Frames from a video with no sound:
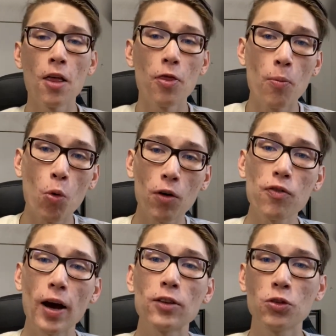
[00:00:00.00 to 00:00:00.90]
the more
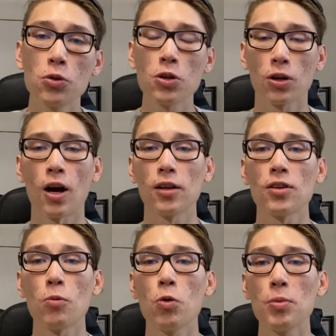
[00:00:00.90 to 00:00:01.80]
fine-tuned your
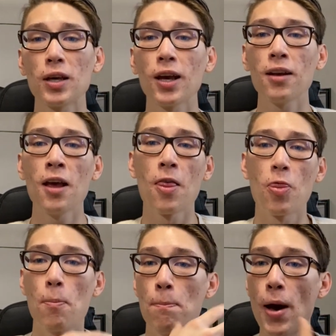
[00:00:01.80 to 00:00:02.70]
content will begin,
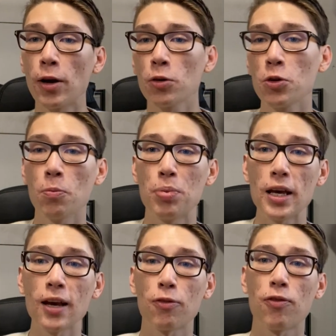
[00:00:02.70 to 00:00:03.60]
the better you'll
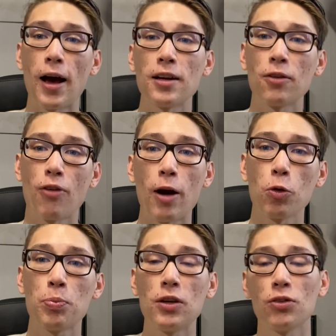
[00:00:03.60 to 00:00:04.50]
be at finding
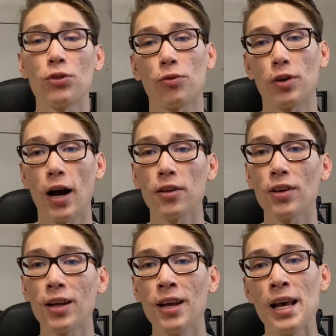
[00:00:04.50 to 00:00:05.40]
viral pieces of
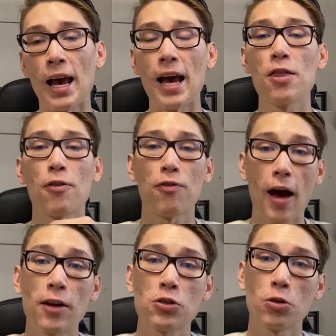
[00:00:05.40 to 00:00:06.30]
content, and the
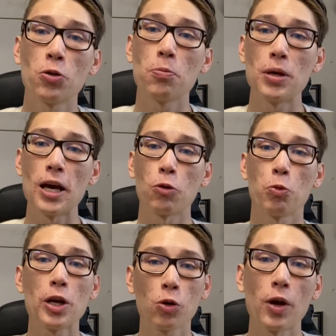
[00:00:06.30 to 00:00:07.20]
faster you'll be at
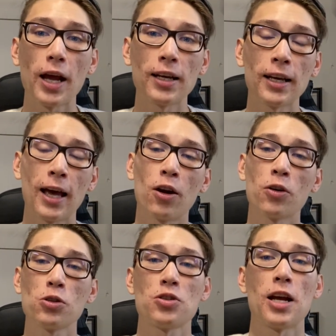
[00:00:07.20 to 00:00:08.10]
recreating and
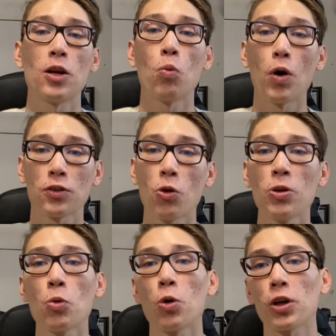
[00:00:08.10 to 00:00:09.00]
understanding what's
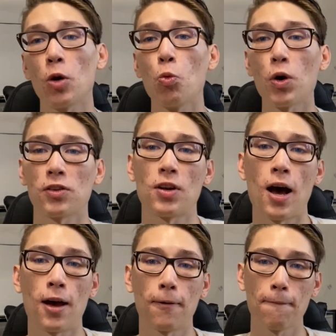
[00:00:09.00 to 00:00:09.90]
going to work and what's
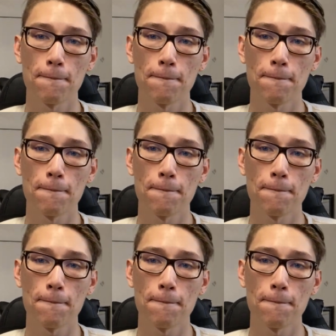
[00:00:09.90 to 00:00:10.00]
not.